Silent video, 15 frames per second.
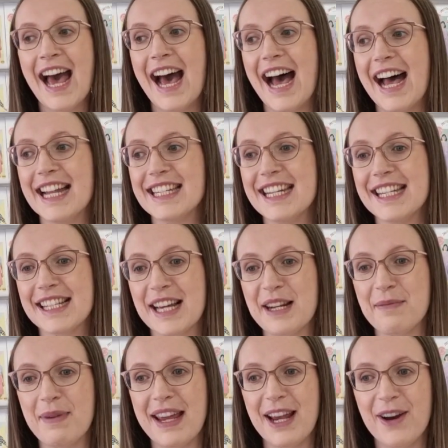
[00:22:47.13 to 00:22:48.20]
and it's going
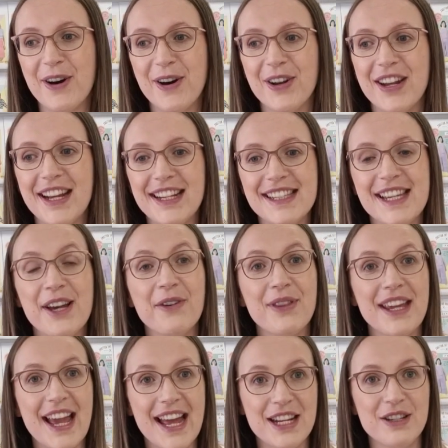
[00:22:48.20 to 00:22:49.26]
to be on until
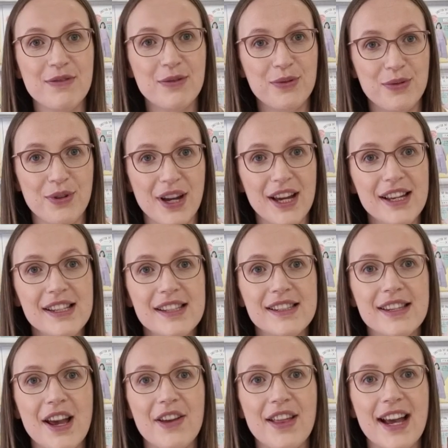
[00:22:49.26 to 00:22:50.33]
the end of August.
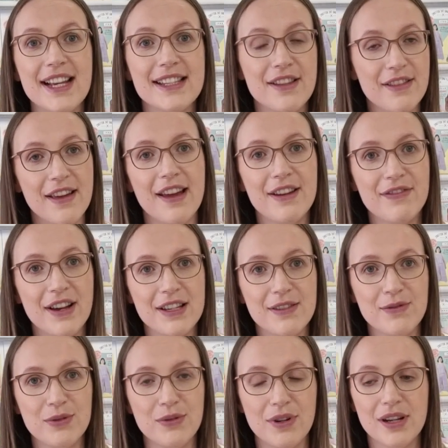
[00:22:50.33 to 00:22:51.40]
So that is the 31st
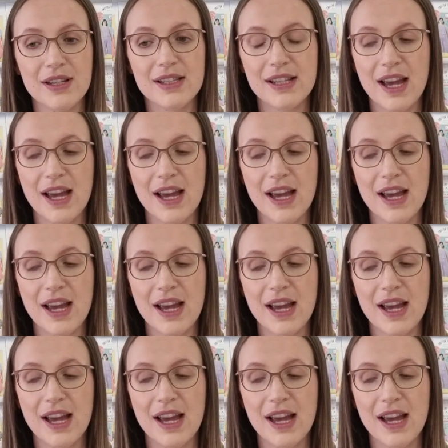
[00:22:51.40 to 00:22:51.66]
of August.